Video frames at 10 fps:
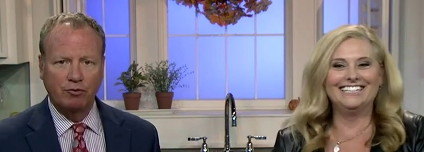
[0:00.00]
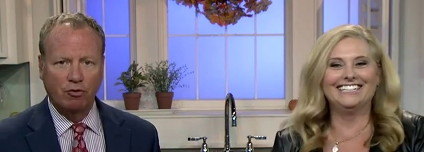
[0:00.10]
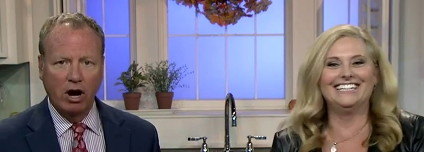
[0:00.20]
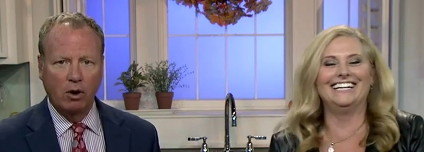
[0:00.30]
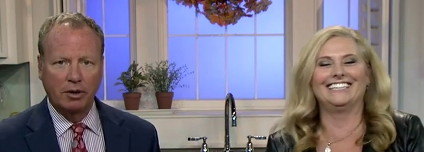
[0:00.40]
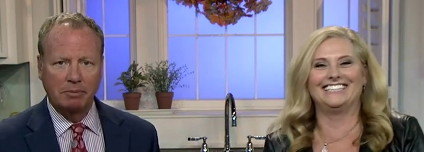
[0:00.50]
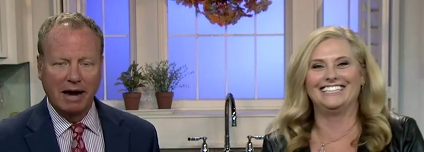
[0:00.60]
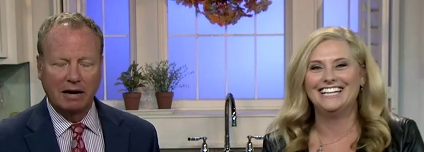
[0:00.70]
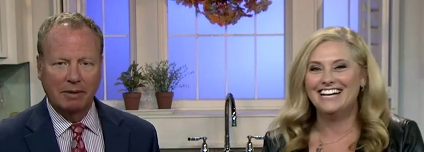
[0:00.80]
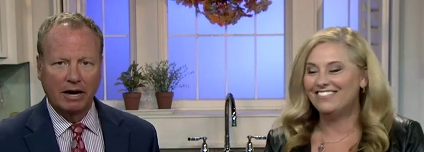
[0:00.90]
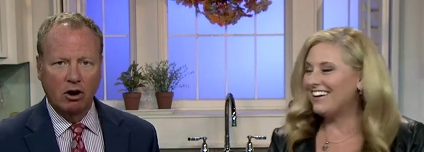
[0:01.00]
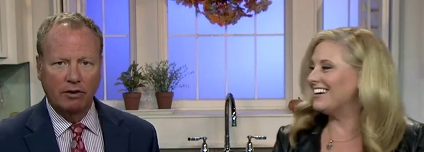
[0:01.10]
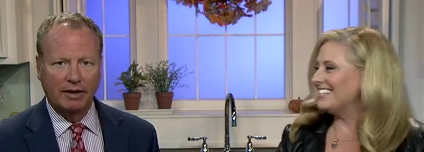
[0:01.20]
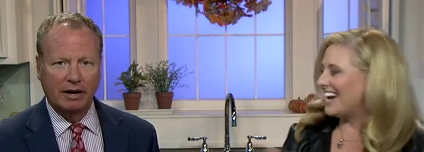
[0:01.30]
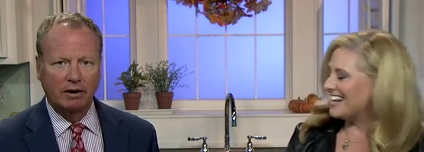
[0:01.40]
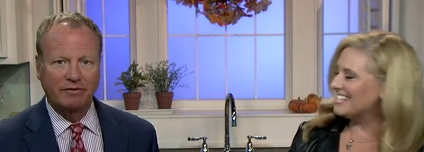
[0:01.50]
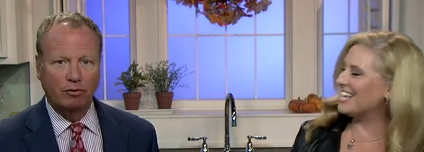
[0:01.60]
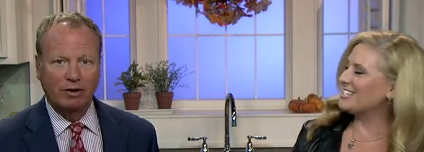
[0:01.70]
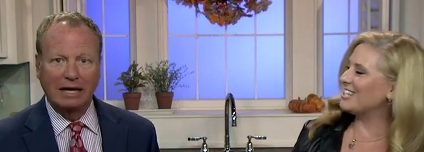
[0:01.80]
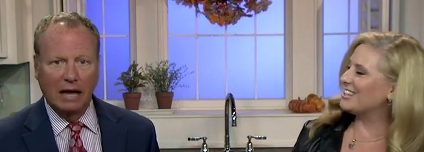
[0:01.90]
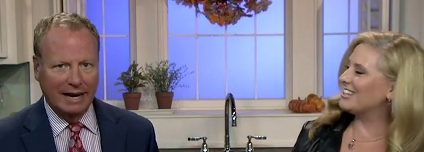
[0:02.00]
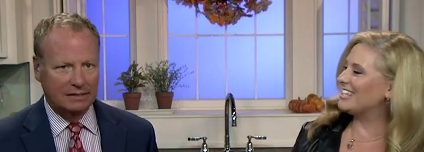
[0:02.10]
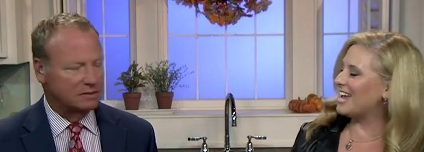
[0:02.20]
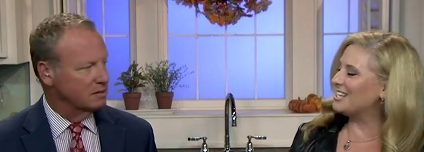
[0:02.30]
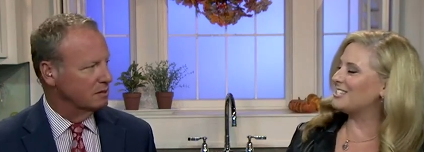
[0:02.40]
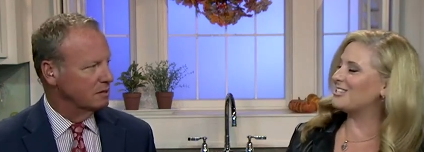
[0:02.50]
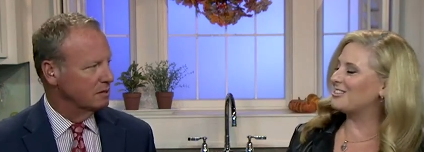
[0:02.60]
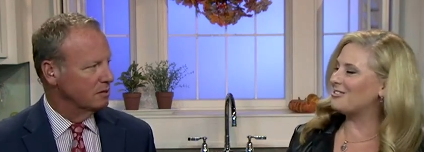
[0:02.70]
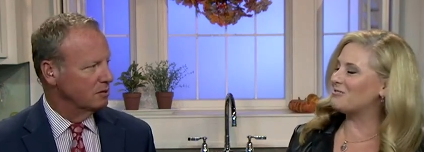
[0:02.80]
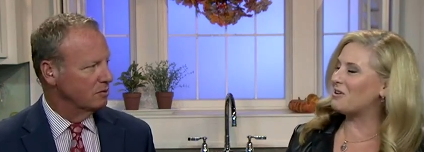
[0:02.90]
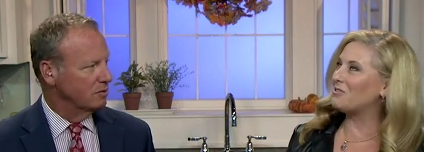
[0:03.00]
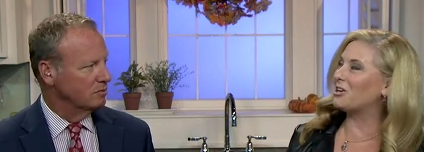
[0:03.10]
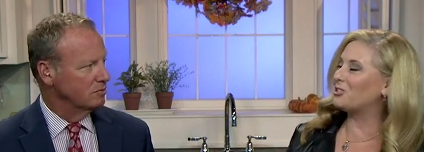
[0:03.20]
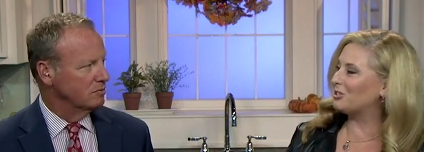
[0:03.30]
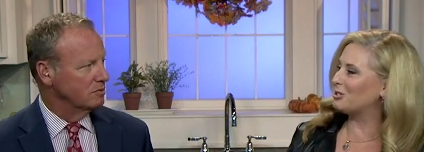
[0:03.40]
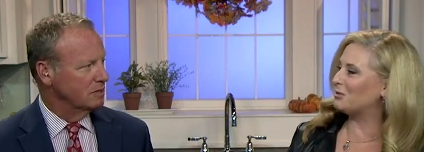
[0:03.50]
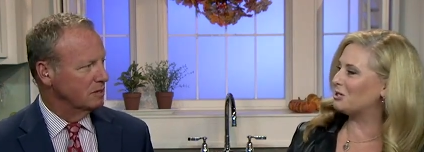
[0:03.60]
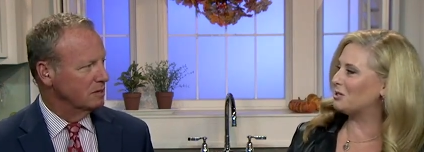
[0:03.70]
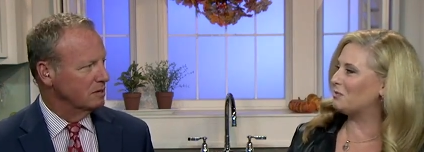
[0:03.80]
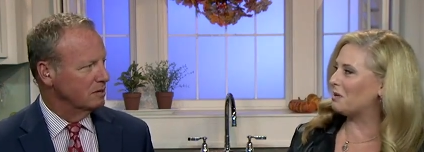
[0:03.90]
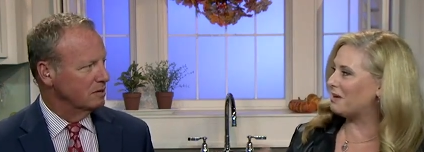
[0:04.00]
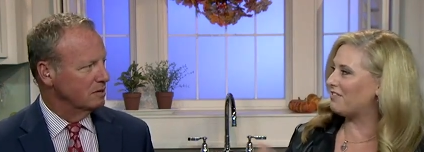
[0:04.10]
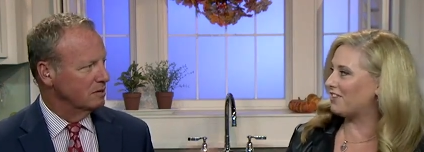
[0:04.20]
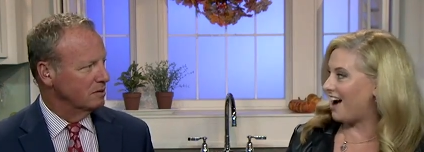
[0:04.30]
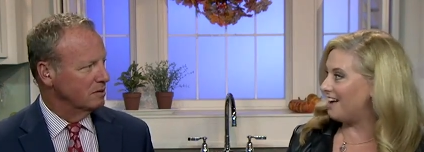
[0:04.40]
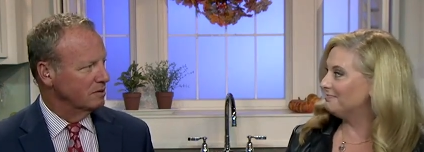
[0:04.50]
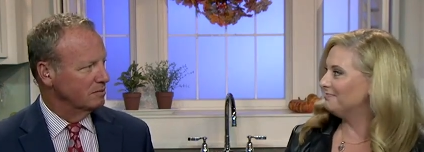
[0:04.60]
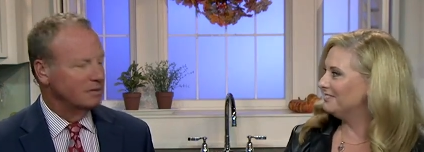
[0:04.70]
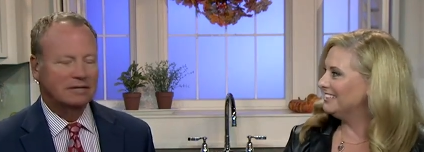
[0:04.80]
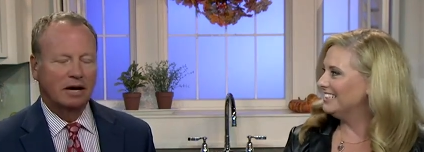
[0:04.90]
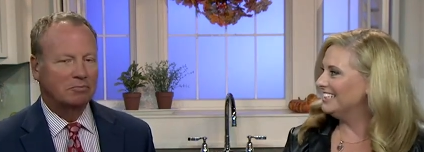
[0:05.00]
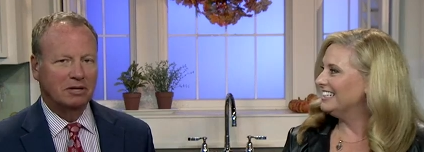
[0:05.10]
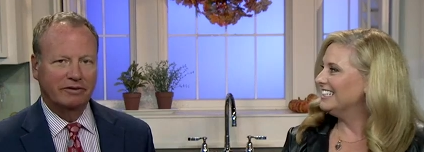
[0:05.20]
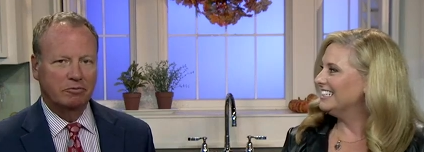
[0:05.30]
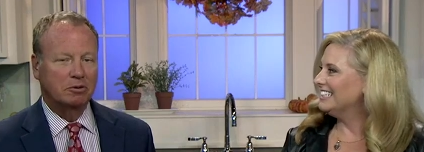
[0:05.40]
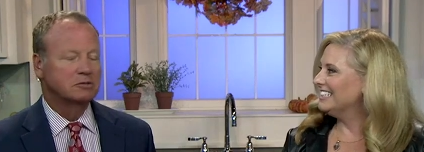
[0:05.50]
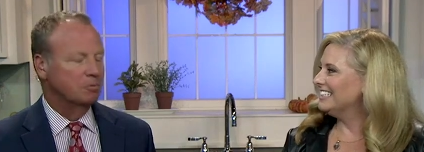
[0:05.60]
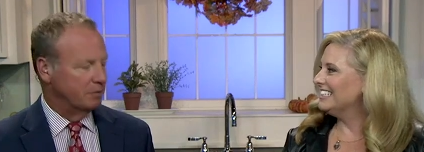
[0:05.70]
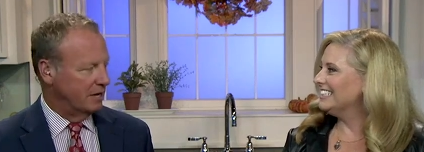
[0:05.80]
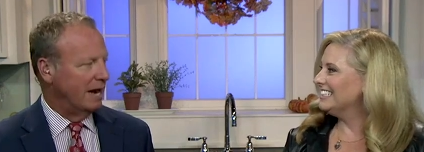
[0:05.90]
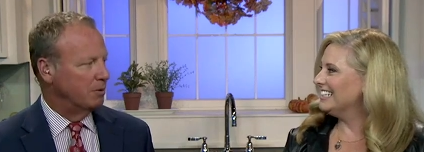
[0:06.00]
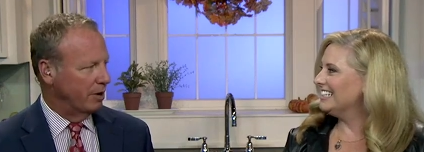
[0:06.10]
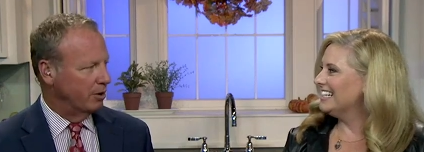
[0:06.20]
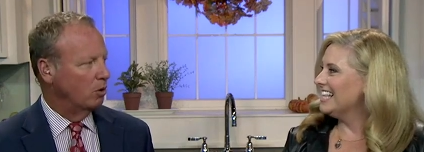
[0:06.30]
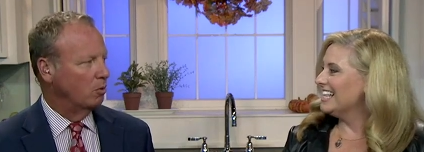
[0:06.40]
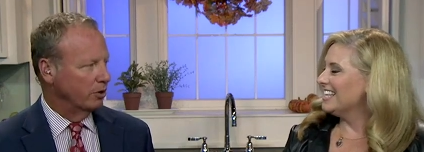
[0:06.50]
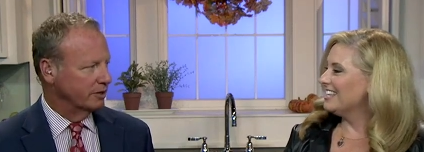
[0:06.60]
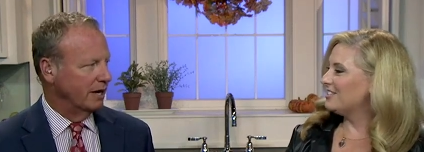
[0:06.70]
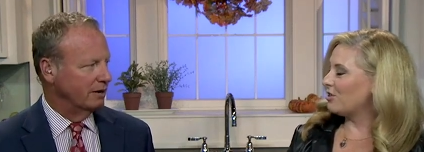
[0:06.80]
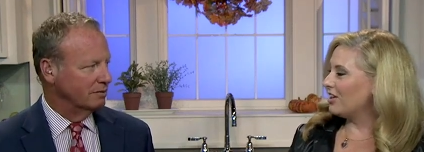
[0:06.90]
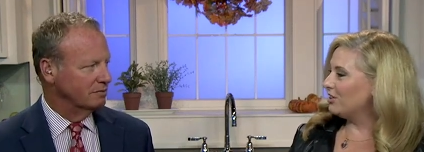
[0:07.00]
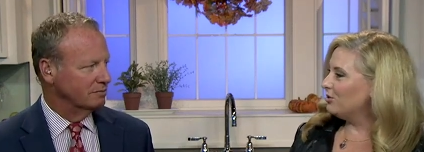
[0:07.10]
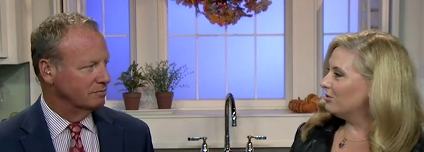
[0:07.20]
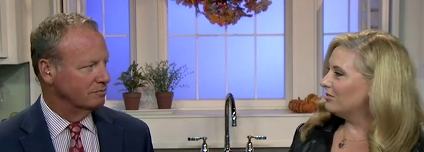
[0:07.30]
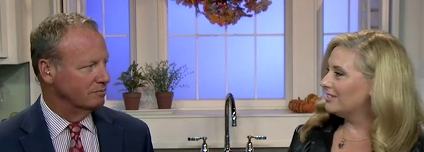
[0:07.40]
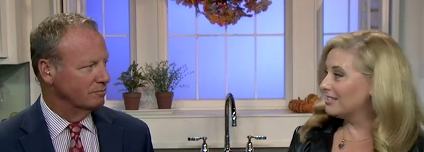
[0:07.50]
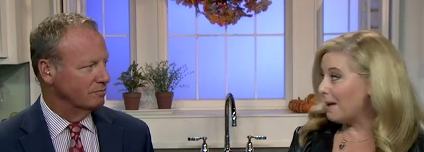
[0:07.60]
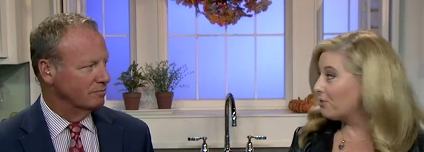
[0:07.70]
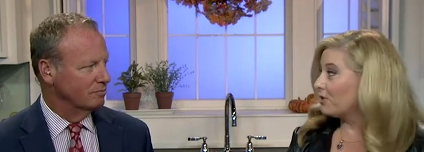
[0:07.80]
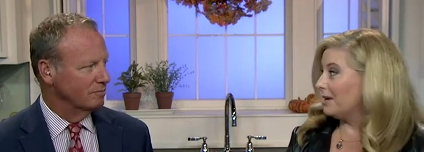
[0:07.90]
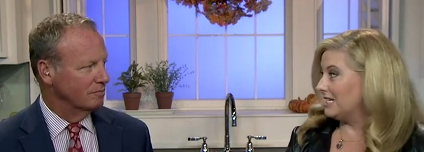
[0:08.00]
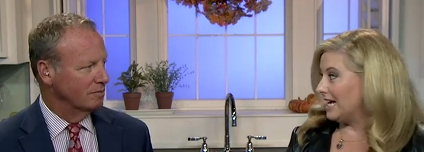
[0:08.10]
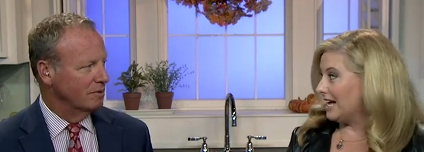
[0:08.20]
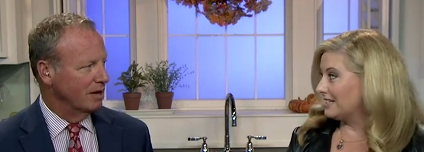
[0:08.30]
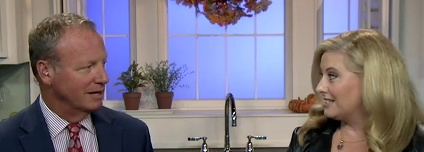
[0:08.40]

Speaker 1: row in the back of my car right, that Dennis I don't even realize. A, Dennis has a
Speaker 2: third row, and I should have switched in the morning, but I forgot
Speaker 1: it's unbelievable. So, but anyway, it all worked out. So
Speaker 2: then you slept through my text. I